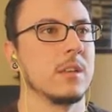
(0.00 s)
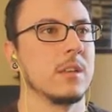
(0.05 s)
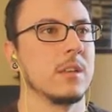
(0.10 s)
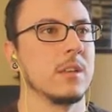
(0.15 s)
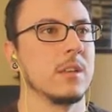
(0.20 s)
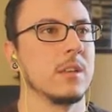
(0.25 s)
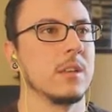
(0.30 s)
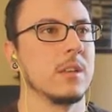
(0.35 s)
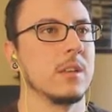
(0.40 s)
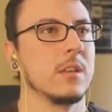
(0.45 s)

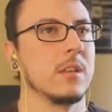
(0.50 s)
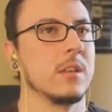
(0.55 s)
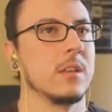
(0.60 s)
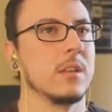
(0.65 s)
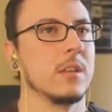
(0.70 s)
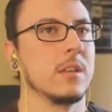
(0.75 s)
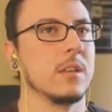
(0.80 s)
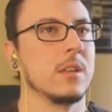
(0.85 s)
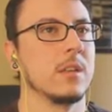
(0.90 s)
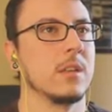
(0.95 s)

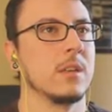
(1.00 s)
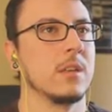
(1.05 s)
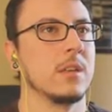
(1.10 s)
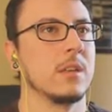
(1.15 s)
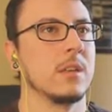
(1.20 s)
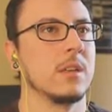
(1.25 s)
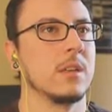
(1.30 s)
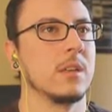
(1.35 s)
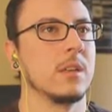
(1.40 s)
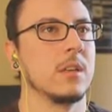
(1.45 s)

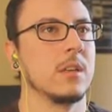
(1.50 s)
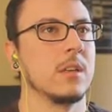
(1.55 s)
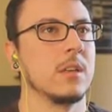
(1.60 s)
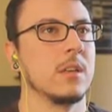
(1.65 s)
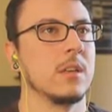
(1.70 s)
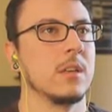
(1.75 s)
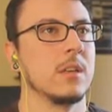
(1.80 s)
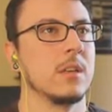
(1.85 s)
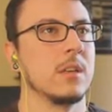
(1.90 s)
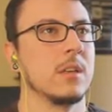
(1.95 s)

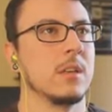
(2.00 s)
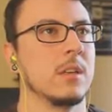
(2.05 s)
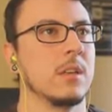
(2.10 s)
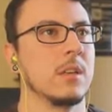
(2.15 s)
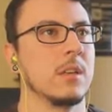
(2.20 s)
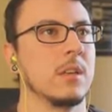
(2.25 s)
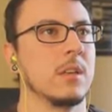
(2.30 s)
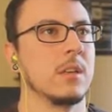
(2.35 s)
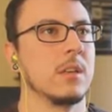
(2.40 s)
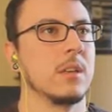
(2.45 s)

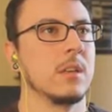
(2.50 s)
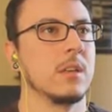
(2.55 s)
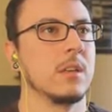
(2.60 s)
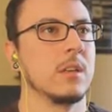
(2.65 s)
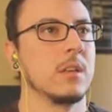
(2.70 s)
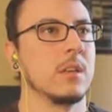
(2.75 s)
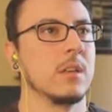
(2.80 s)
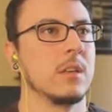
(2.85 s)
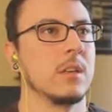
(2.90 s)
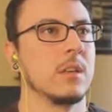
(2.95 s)

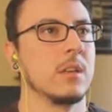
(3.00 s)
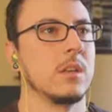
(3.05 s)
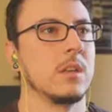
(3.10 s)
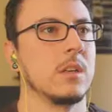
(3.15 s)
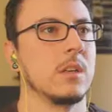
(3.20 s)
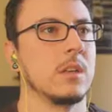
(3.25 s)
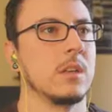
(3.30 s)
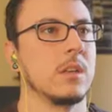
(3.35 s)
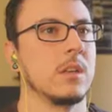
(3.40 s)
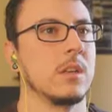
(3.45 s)

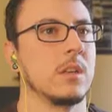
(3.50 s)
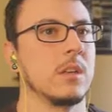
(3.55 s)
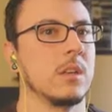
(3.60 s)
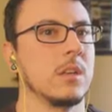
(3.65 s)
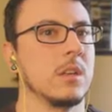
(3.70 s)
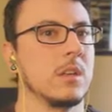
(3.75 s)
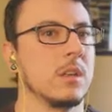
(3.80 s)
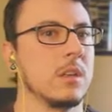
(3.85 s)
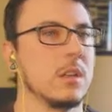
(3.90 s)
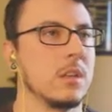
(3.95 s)

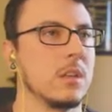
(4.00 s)
[no speech]